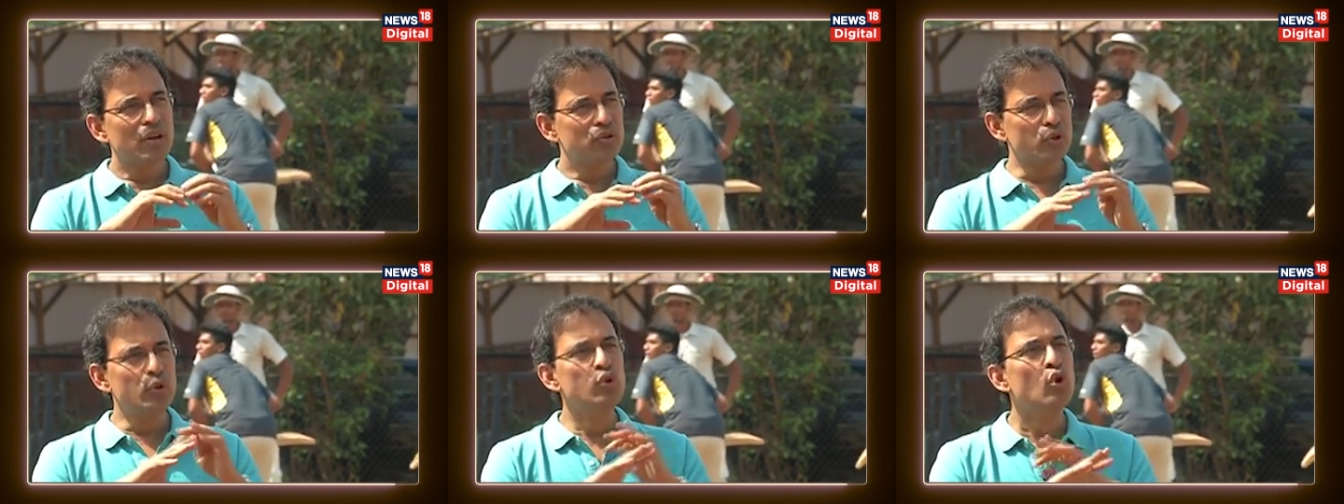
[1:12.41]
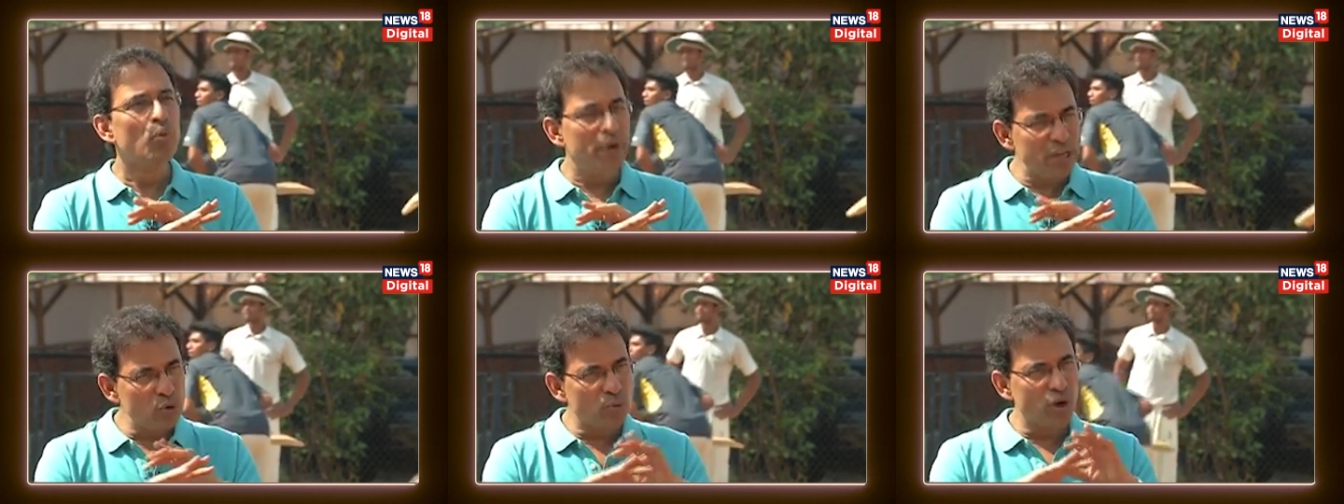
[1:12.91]
So
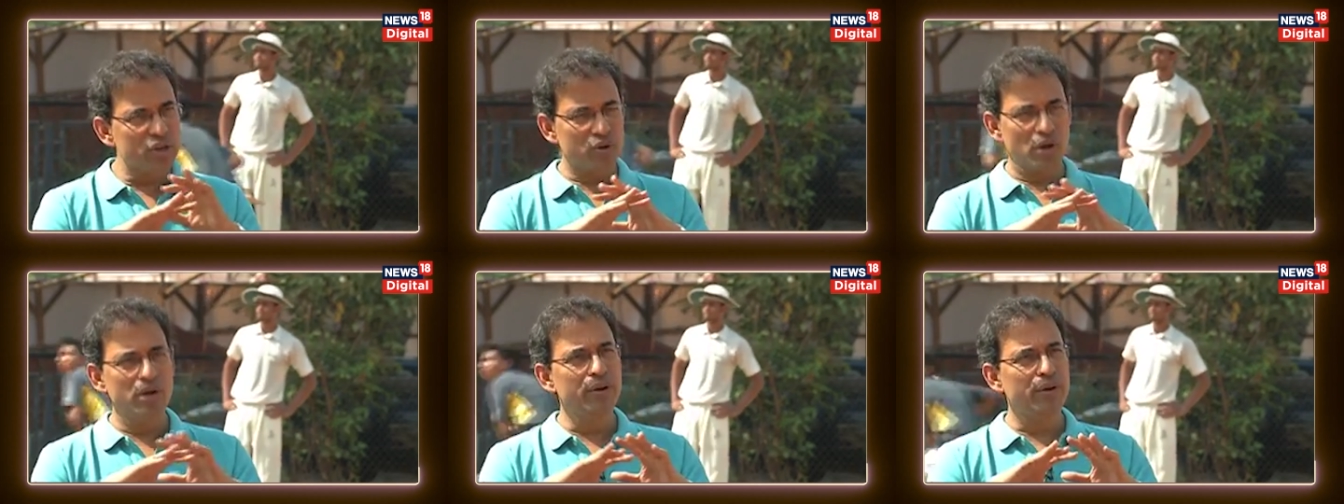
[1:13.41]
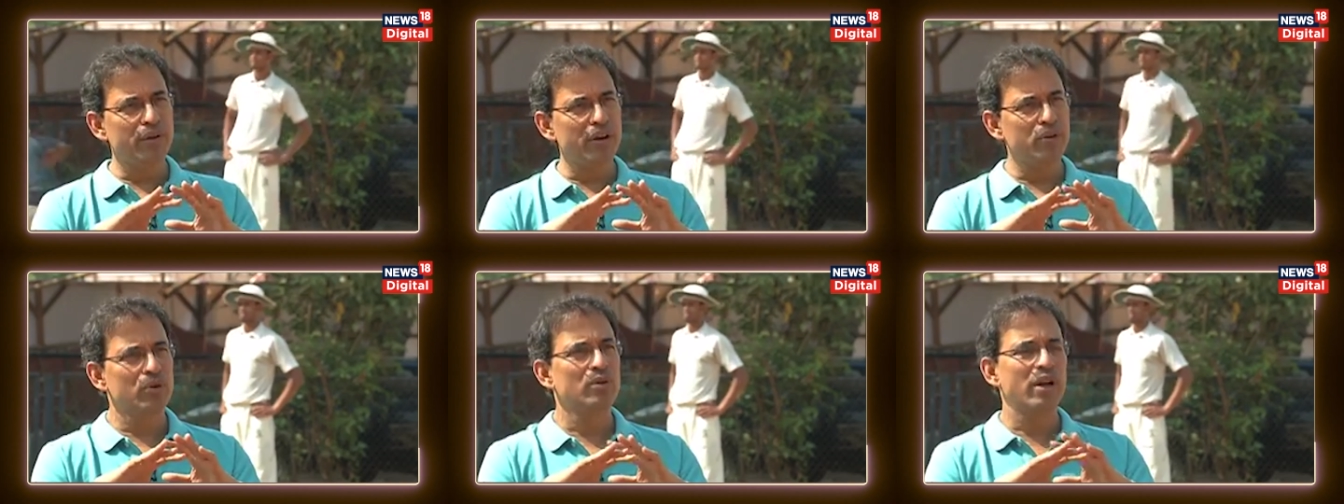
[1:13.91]
nobody who worked on All India
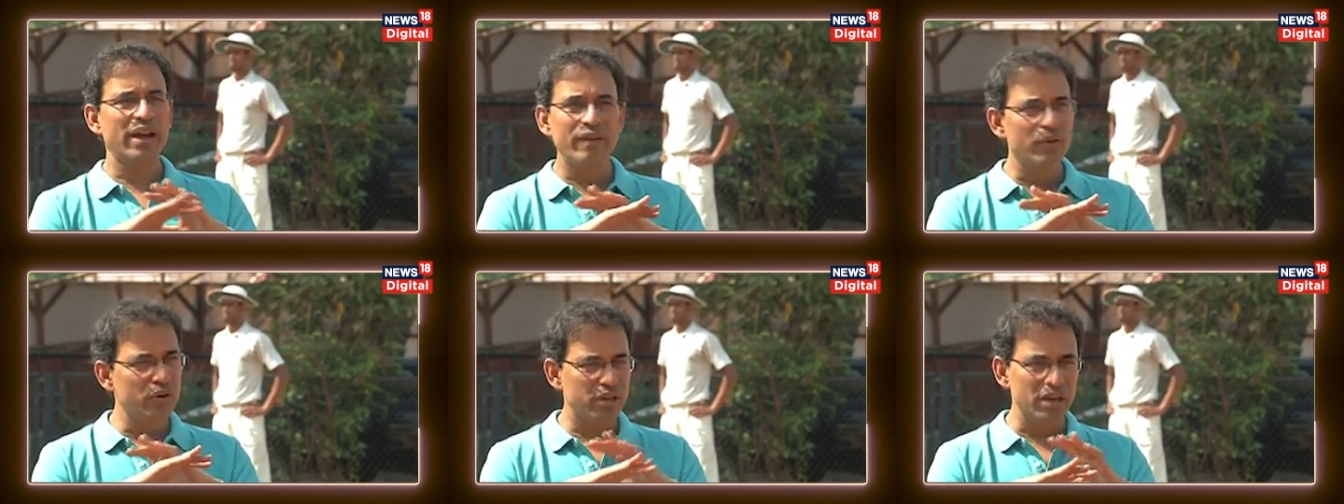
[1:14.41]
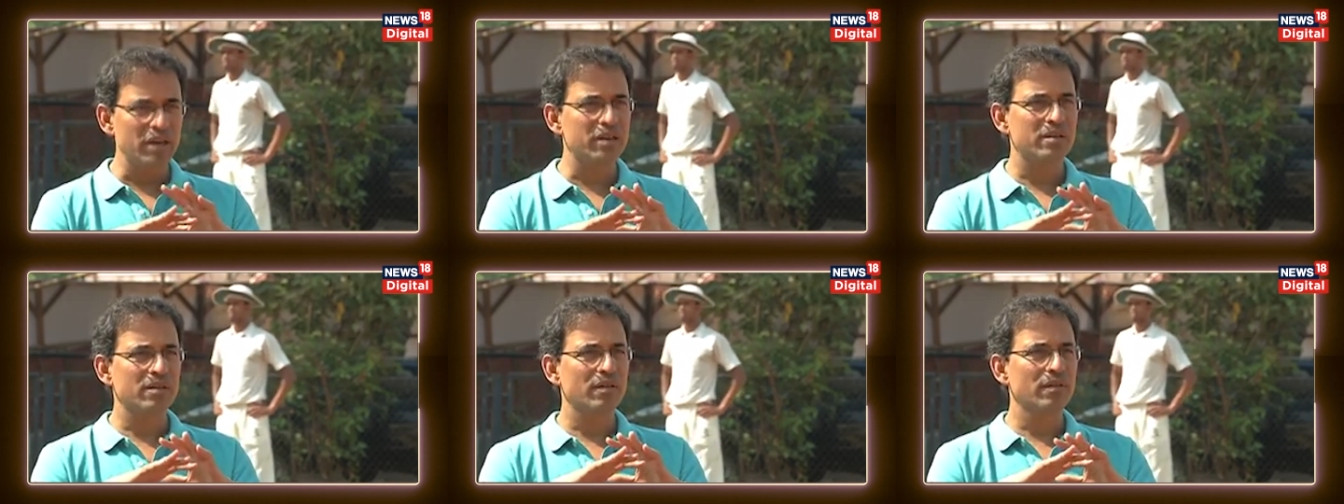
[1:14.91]
Radio ever did
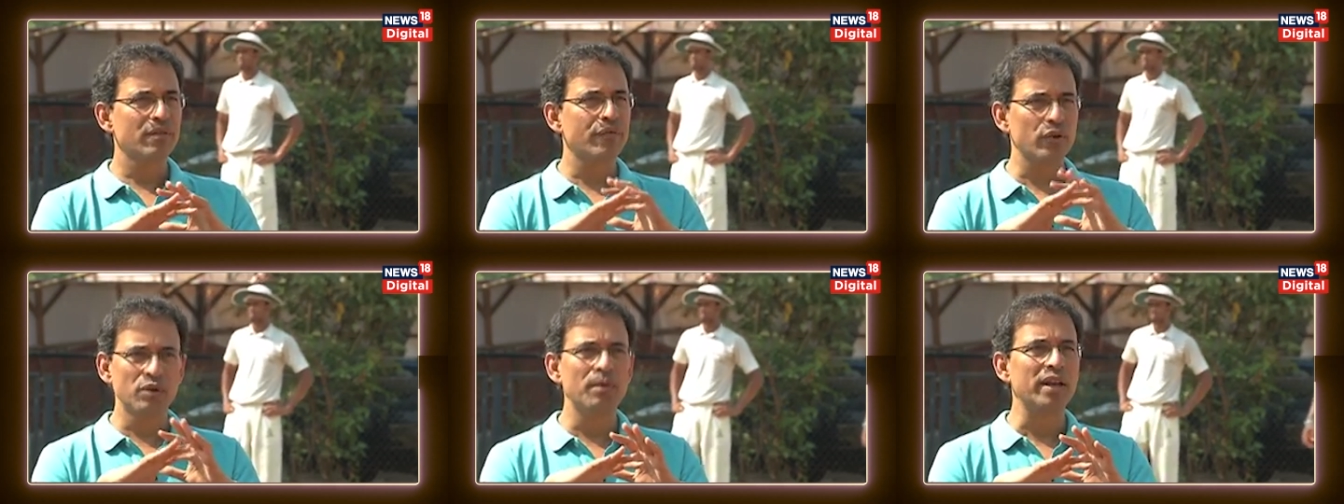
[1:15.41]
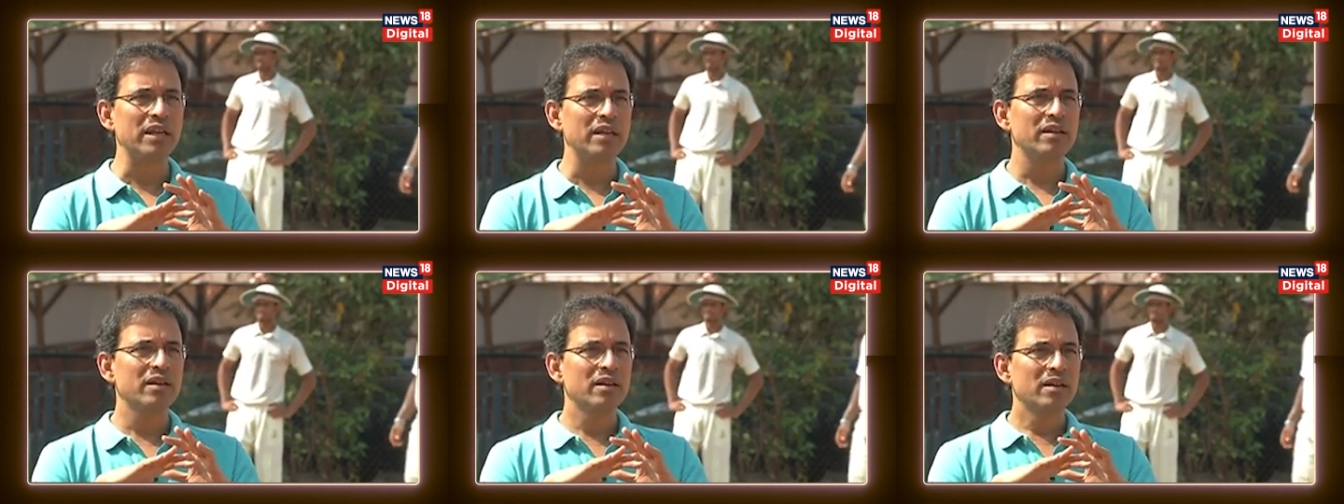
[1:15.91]
it for the money,
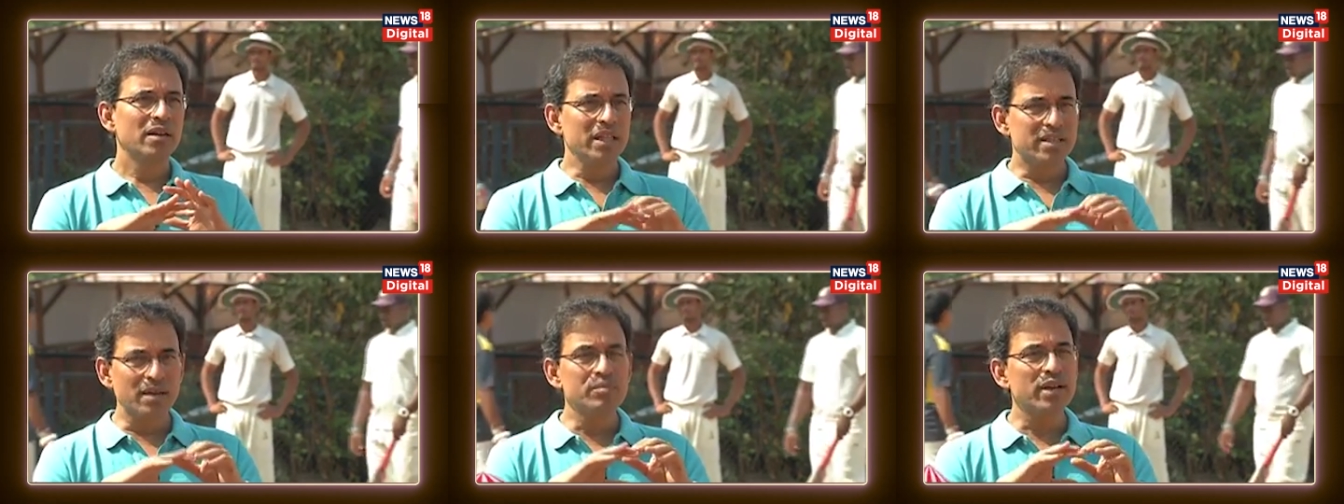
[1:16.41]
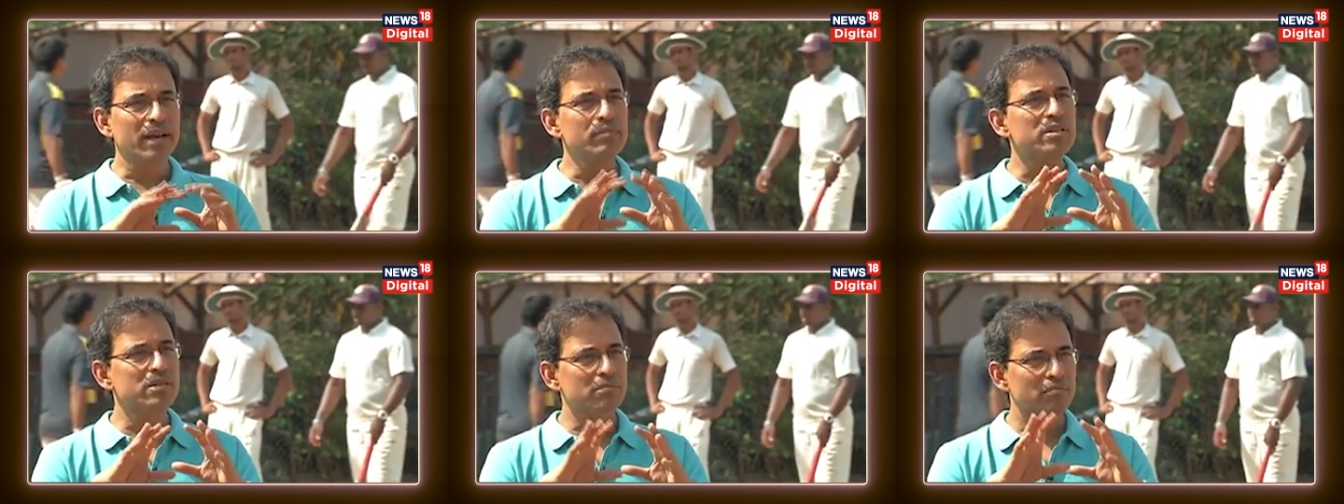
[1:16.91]
and sometimes